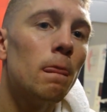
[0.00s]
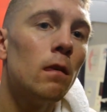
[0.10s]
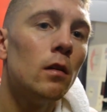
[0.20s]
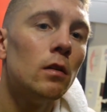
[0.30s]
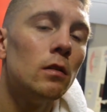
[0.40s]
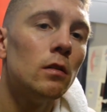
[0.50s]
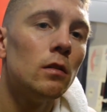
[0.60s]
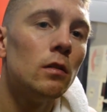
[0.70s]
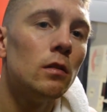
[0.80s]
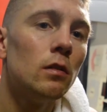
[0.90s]
When
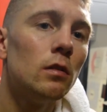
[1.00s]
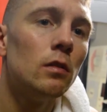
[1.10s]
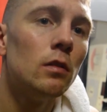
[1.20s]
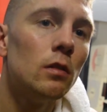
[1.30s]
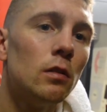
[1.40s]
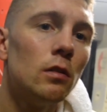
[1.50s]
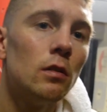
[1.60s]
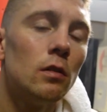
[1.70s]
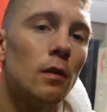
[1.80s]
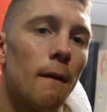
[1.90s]
are you looking
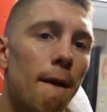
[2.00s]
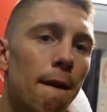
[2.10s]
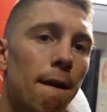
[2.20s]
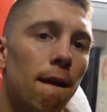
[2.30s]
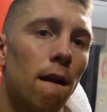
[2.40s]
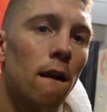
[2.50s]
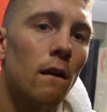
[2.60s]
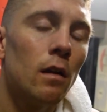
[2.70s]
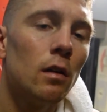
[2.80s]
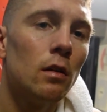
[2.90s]
to fight early
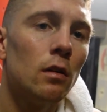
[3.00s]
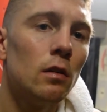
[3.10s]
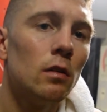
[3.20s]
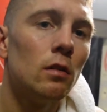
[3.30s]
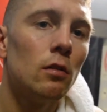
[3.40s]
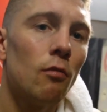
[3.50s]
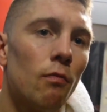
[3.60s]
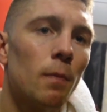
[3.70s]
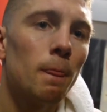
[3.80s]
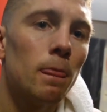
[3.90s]
next year?
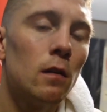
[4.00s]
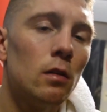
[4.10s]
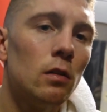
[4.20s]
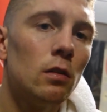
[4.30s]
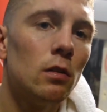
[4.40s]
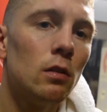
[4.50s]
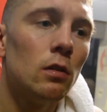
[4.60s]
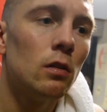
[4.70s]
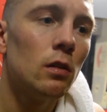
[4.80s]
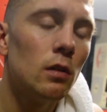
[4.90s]
What's kind of your plan now?
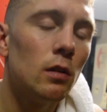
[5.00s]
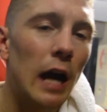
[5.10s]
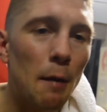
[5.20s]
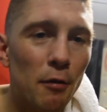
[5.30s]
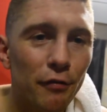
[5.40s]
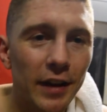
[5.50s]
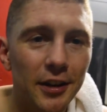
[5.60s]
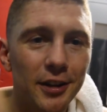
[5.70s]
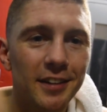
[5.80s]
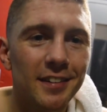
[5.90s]
I'm a
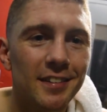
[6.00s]
fighter.